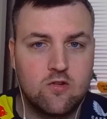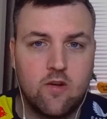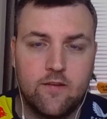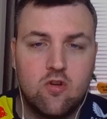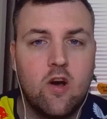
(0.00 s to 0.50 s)
got
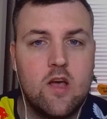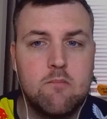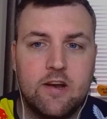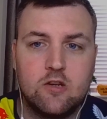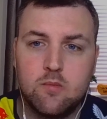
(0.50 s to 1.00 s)
the tyre
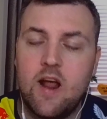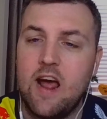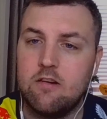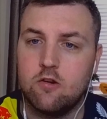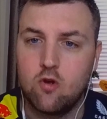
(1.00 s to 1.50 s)
management
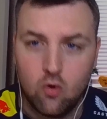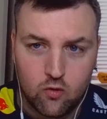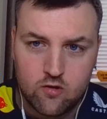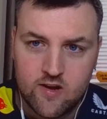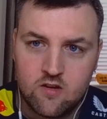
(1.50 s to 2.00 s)
and
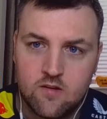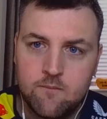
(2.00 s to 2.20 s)
cornering.